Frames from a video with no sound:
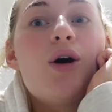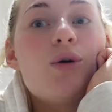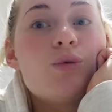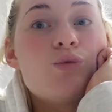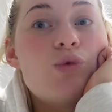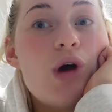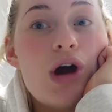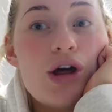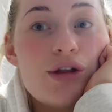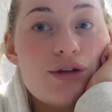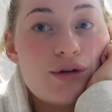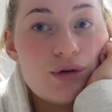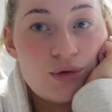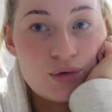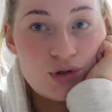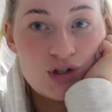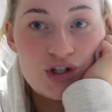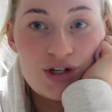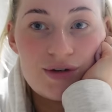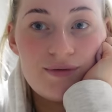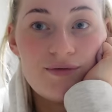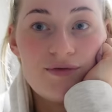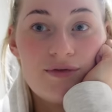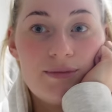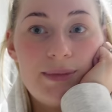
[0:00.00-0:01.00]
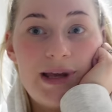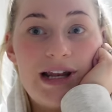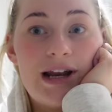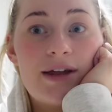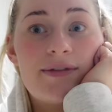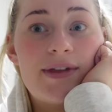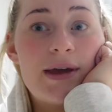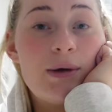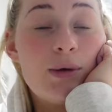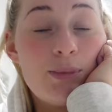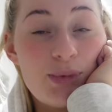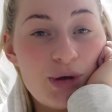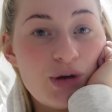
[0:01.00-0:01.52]
worth launching for me. Like,
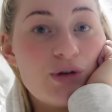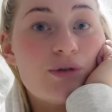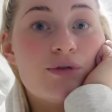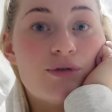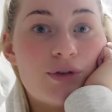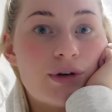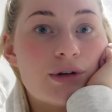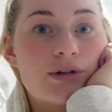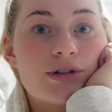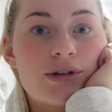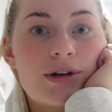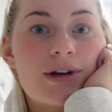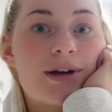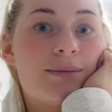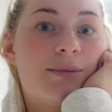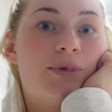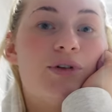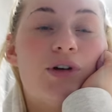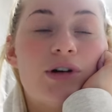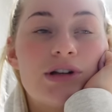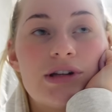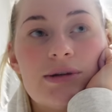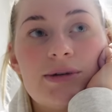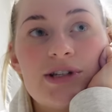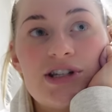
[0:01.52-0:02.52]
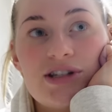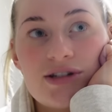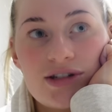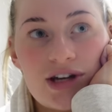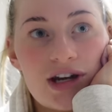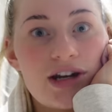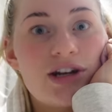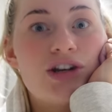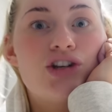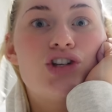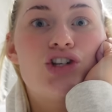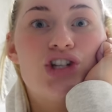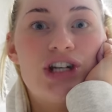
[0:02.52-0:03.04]
they were beautiful, don't get me wrong. They were
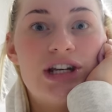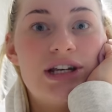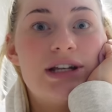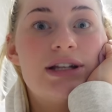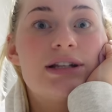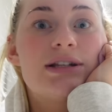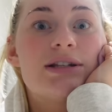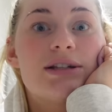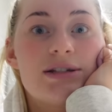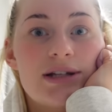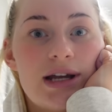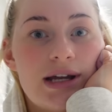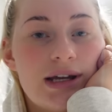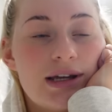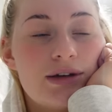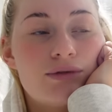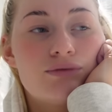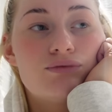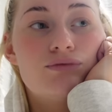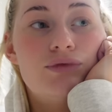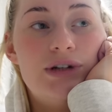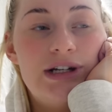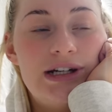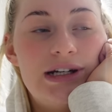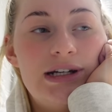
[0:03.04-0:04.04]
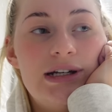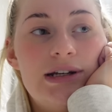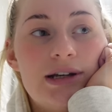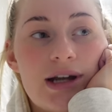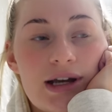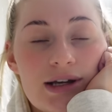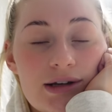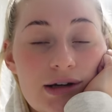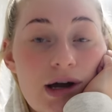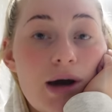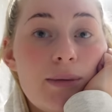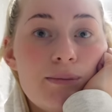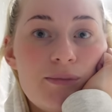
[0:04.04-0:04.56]
stunning jeans, like, really,
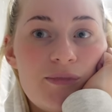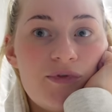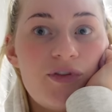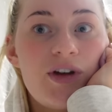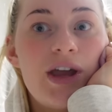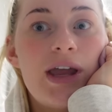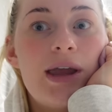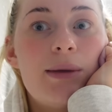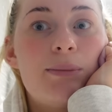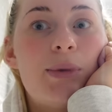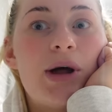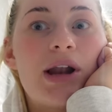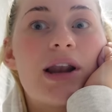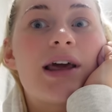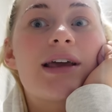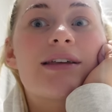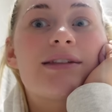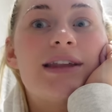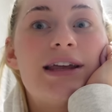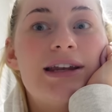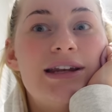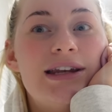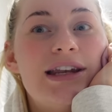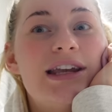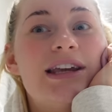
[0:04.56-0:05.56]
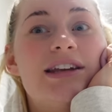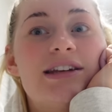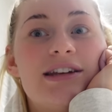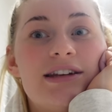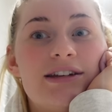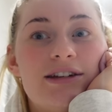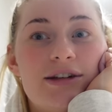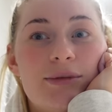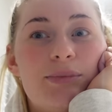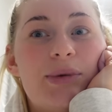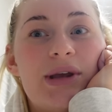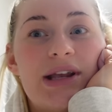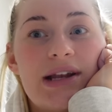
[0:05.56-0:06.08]
like, comfy, but, like, they
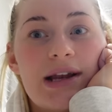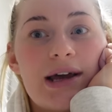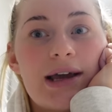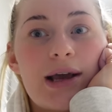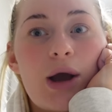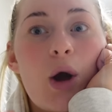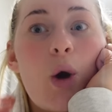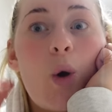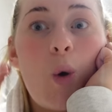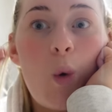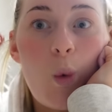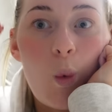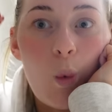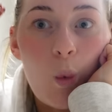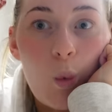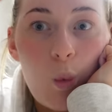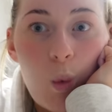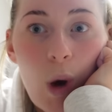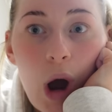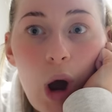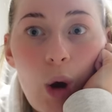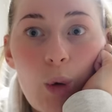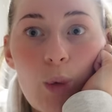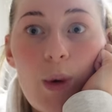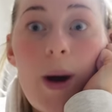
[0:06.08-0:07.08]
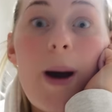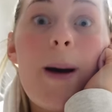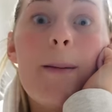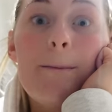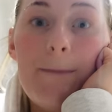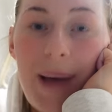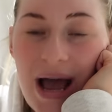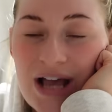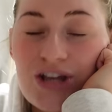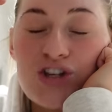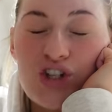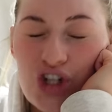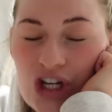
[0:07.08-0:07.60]
needed to be, like, whoa,
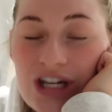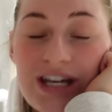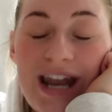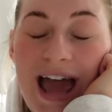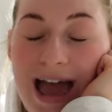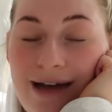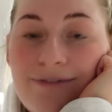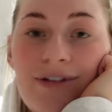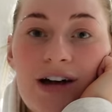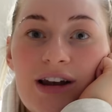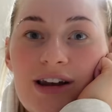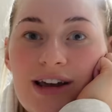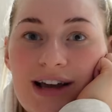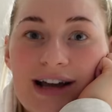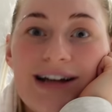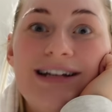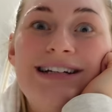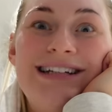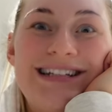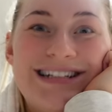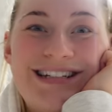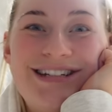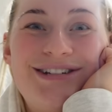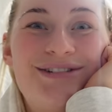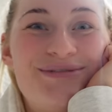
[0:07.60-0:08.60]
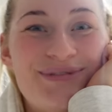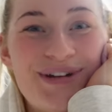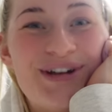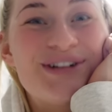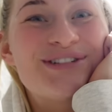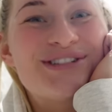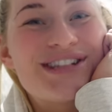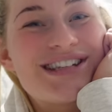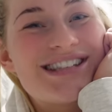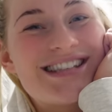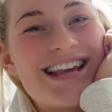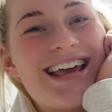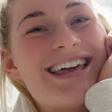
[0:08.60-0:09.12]
best jean ever. Like, I needed to be able
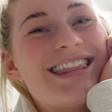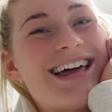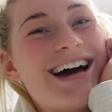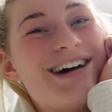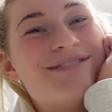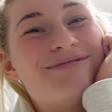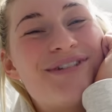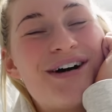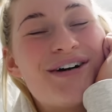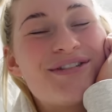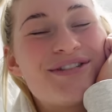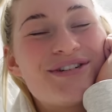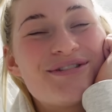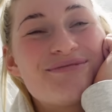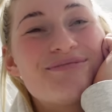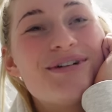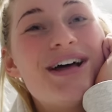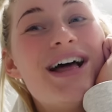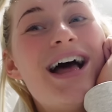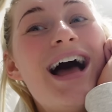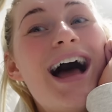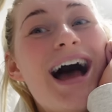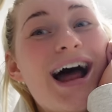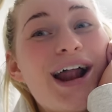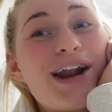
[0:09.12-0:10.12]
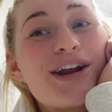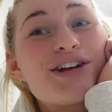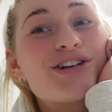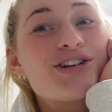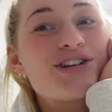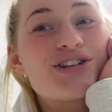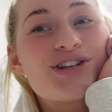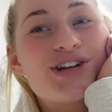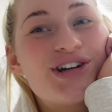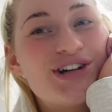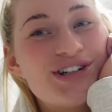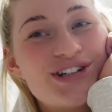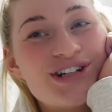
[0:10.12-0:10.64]
to say that about them, and I
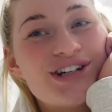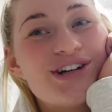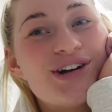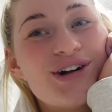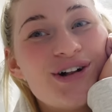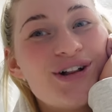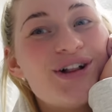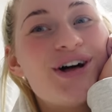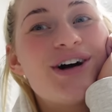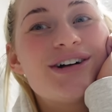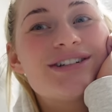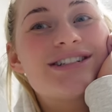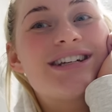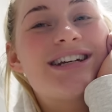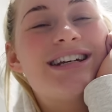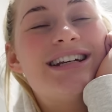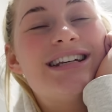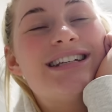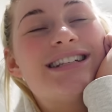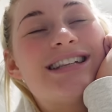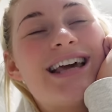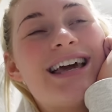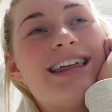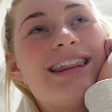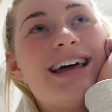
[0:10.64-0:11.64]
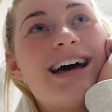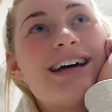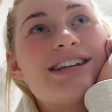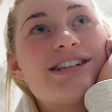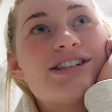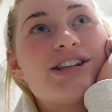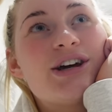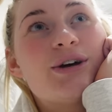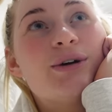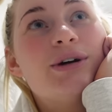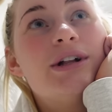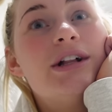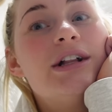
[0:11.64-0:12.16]
just couldn't wholeheartedly say that.
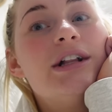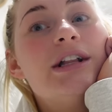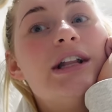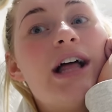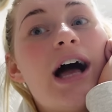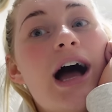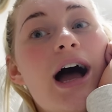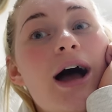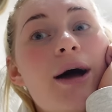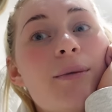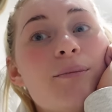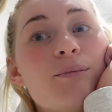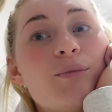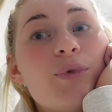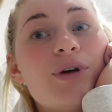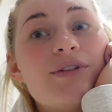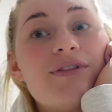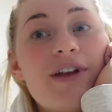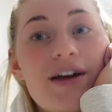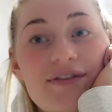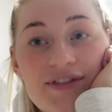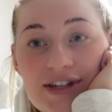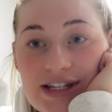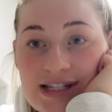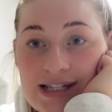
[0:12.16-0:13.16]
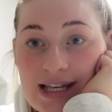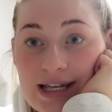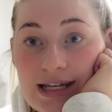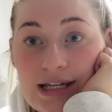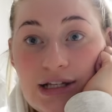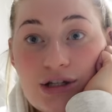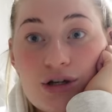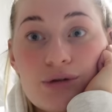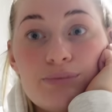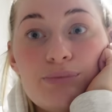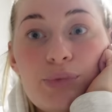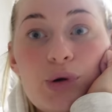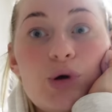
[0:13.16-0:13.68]
So, we've left the
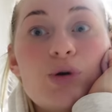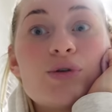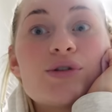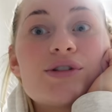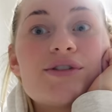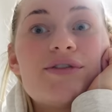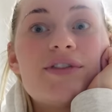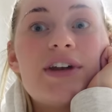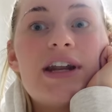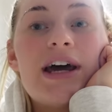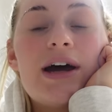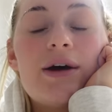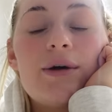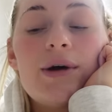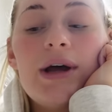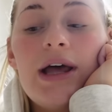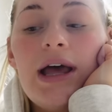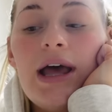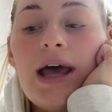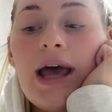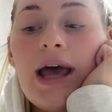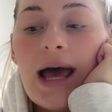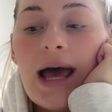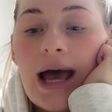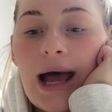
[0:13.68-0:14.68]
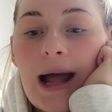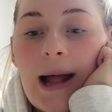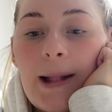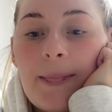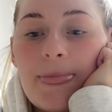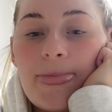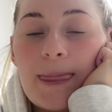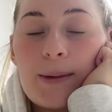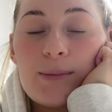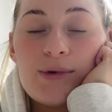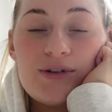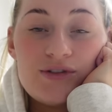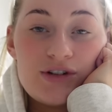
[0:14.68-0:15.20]
skinnies on pause for now.
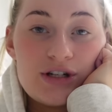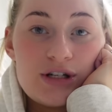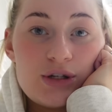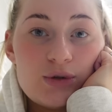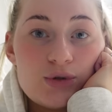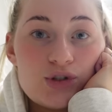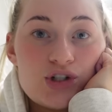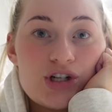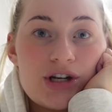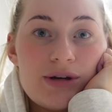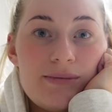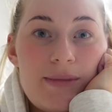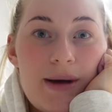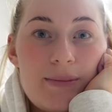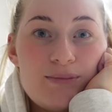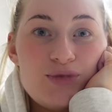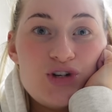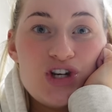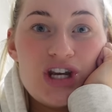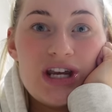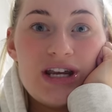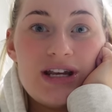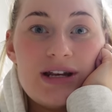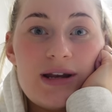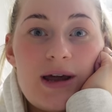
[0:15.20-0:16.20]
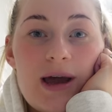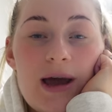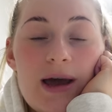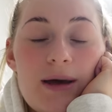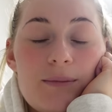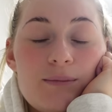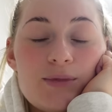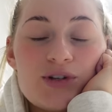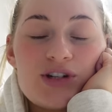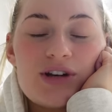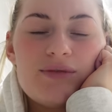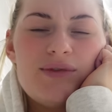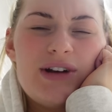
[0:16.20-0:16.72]
And we're just launching a mum jean,
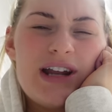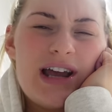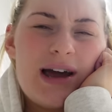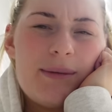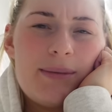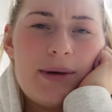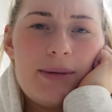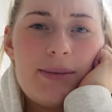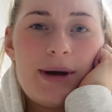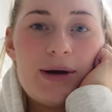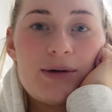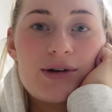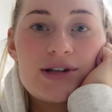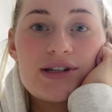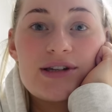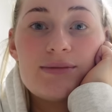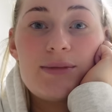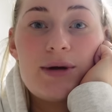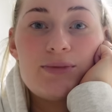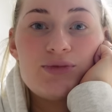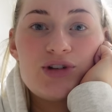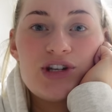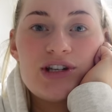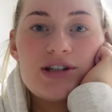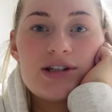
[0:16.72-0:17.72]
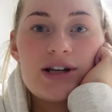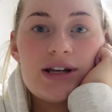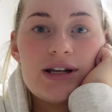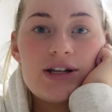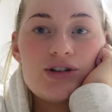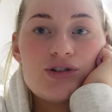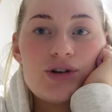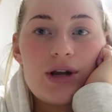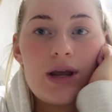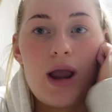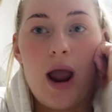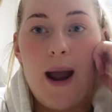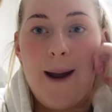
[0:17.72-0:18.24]
which I'm really happy about because the mum jeans are
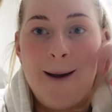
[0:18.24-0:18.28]
literally